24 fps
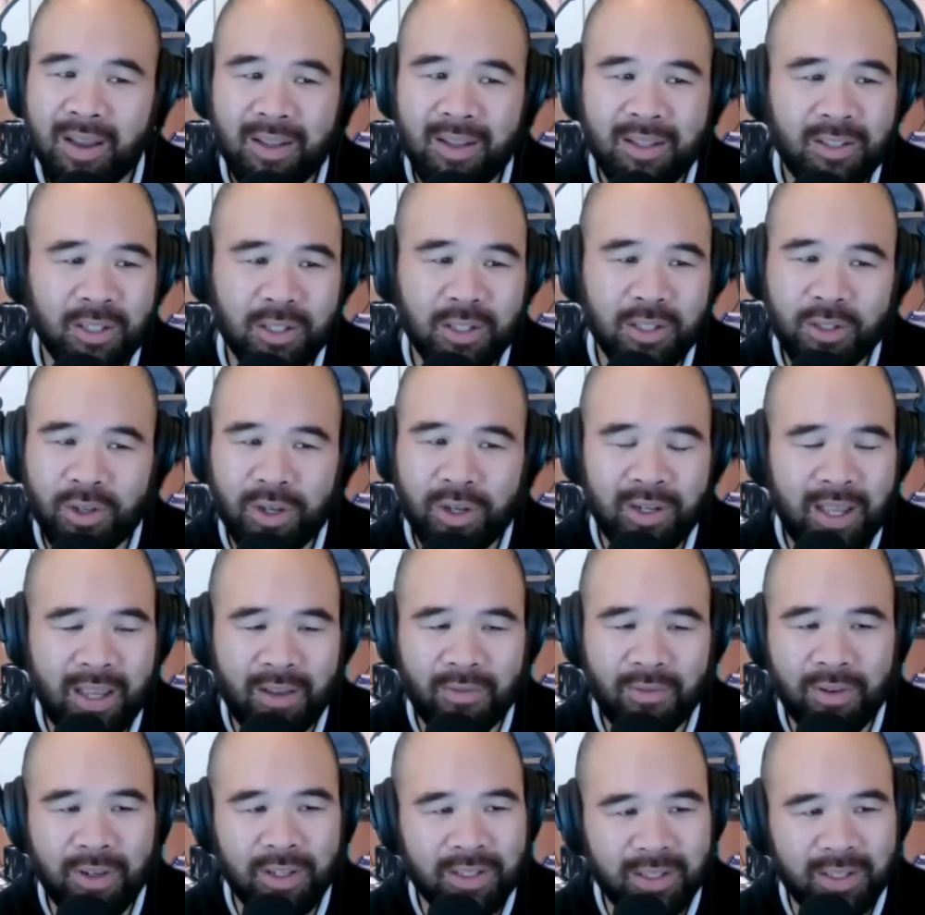just go and have
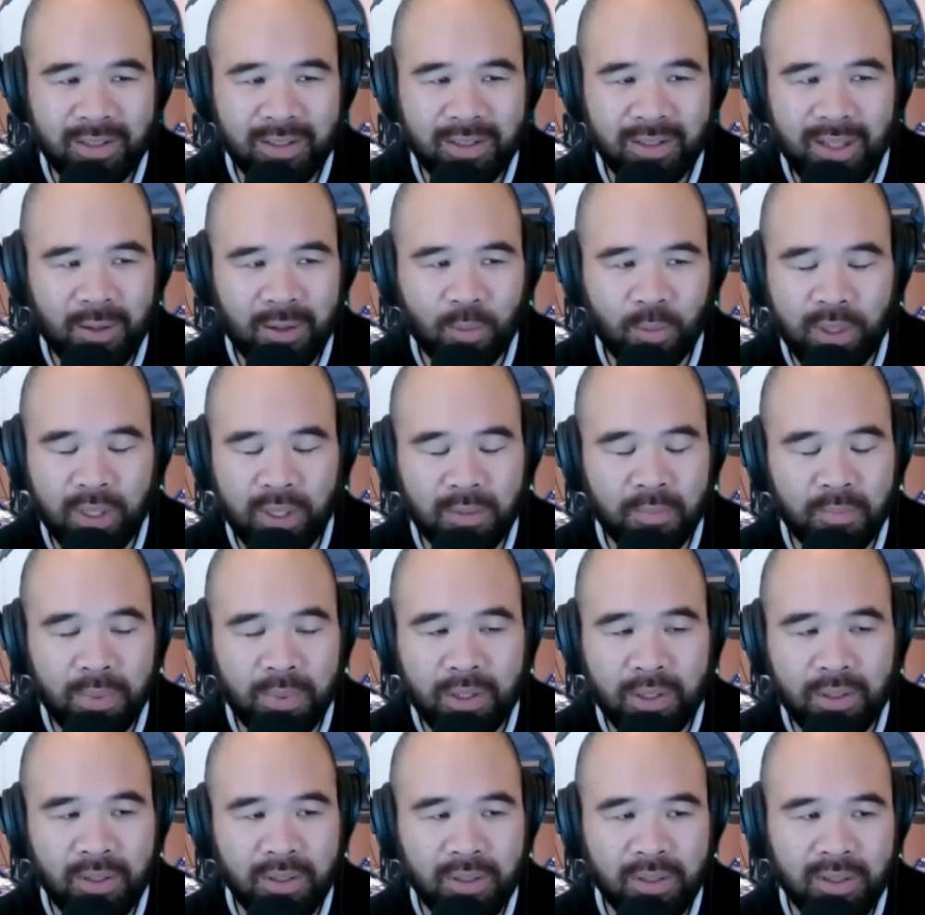a listen to that one,
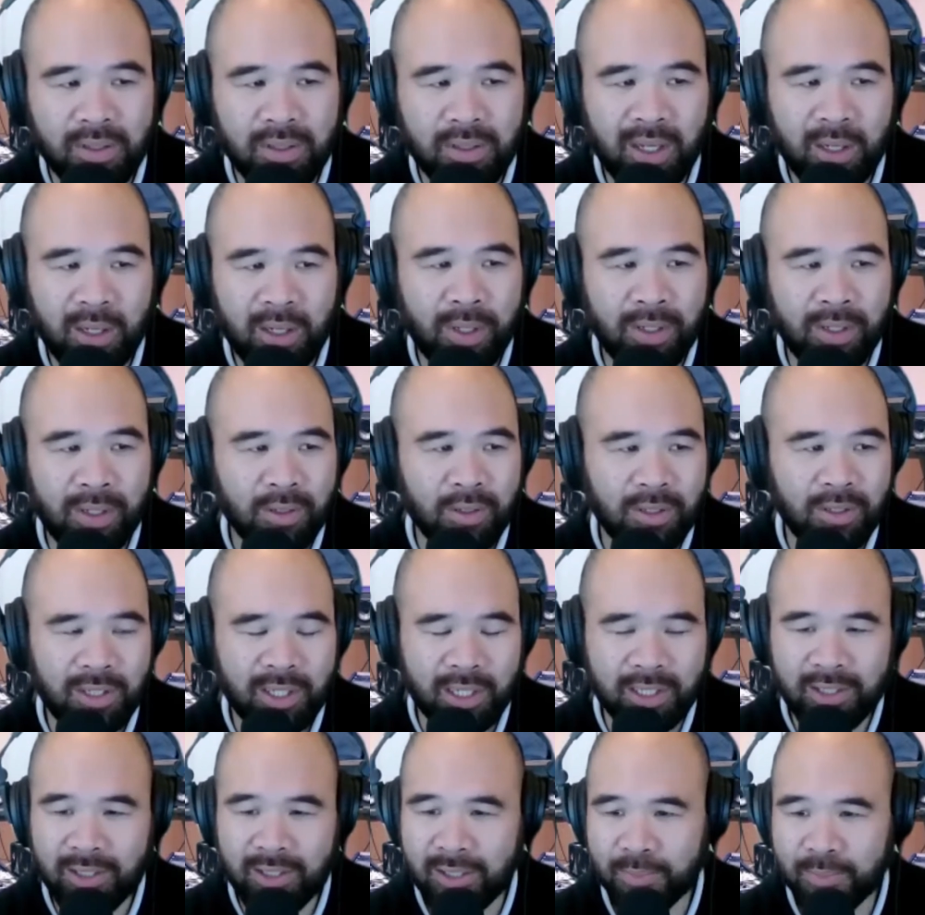because I won't do it
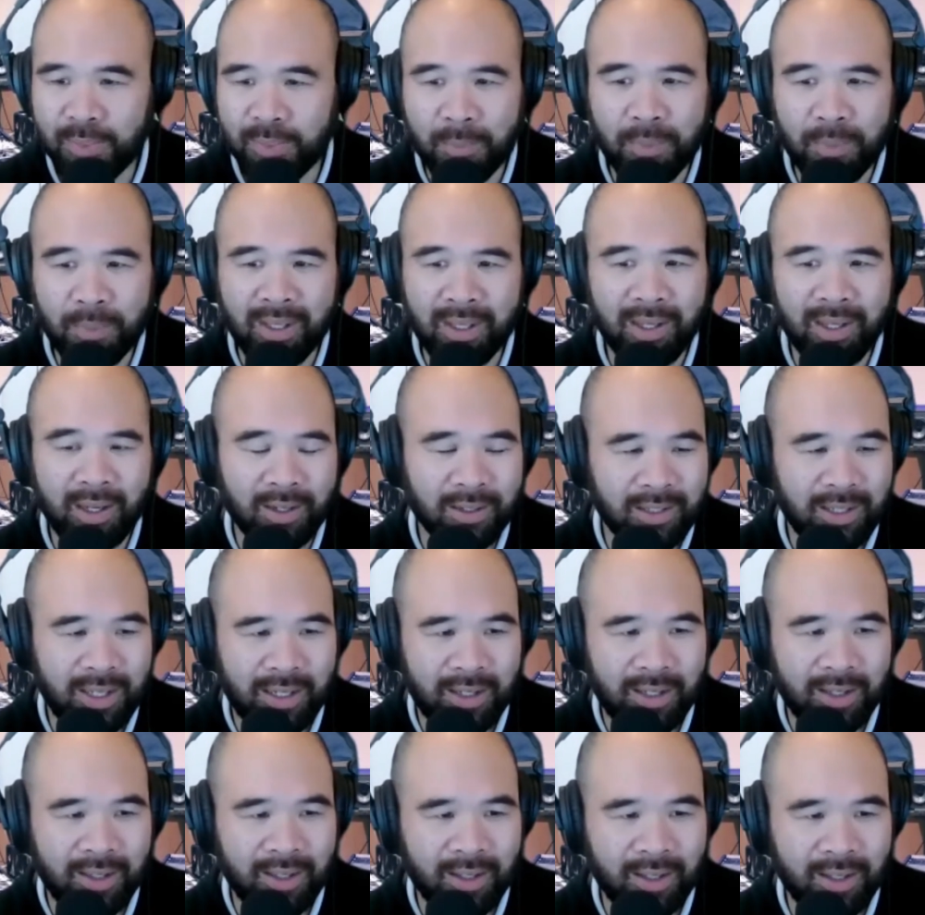justice by picking out
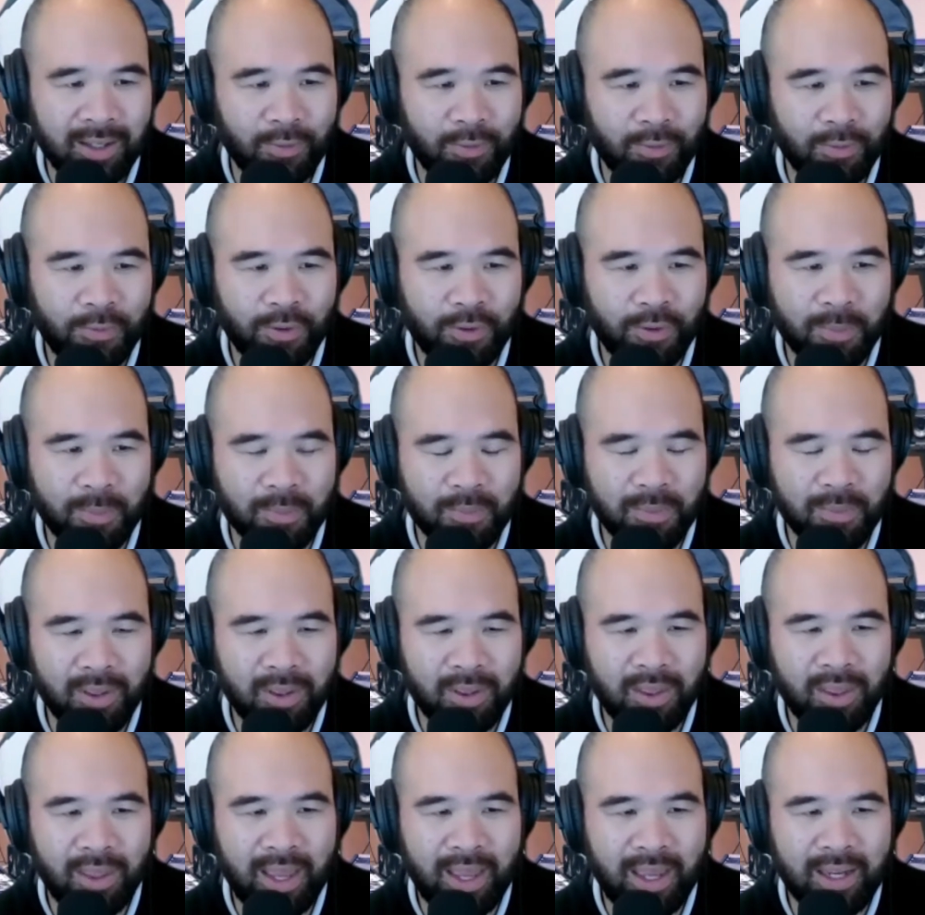anything from
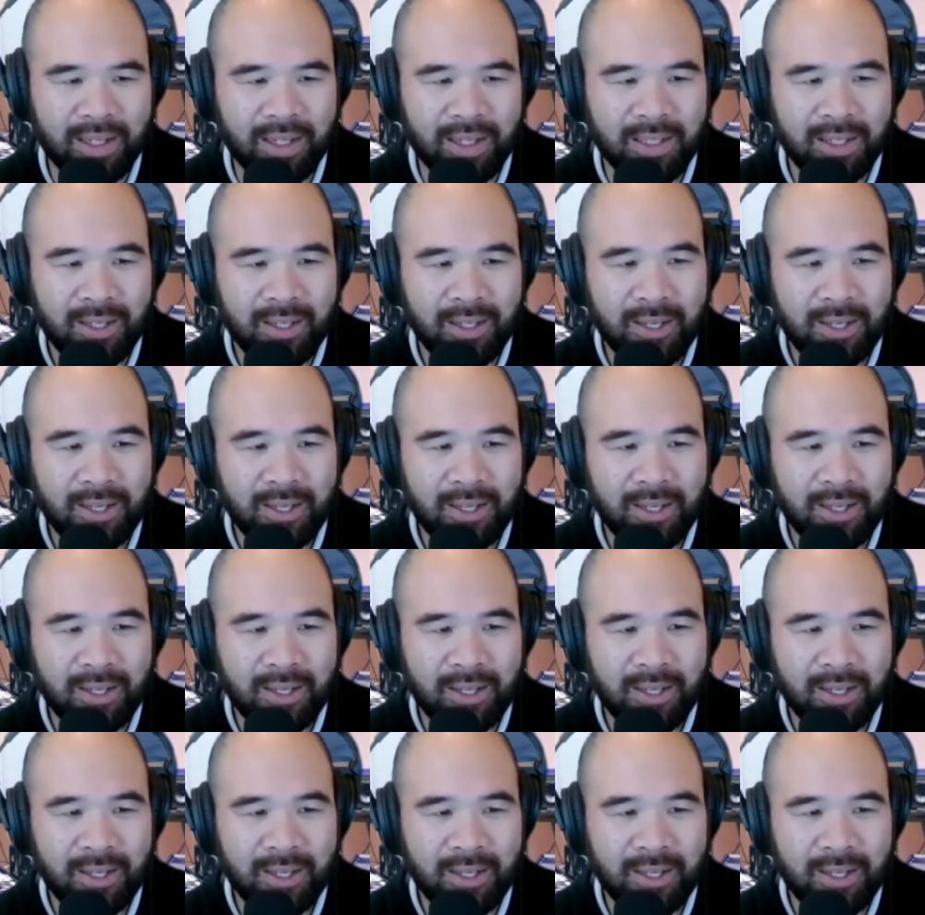that.